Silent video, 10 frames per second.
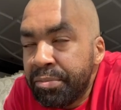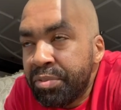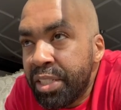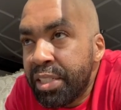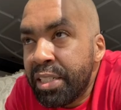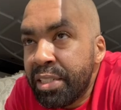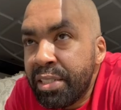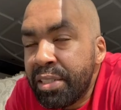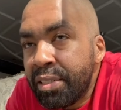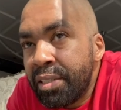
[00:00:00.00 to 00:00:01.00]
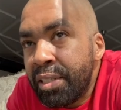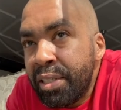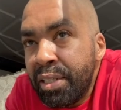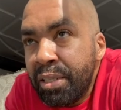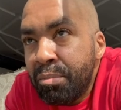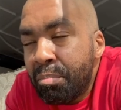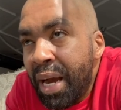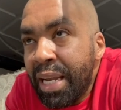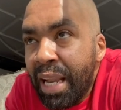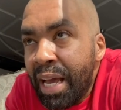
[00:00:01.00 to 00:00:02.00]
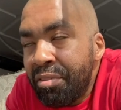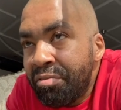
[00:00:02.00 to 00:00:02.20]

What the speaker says: this is my life.